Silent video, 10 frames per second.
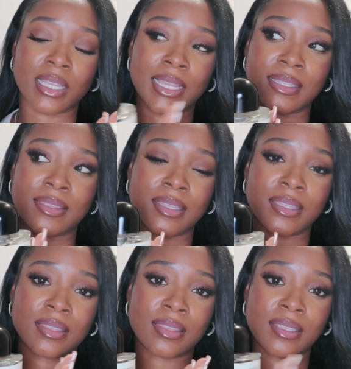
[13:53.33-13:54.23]
I
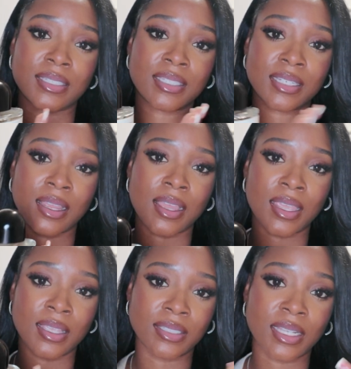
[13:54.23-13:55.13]
think this
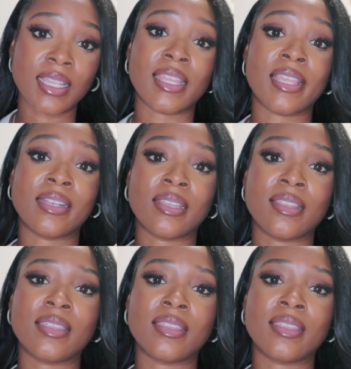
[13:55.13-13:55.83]
shines in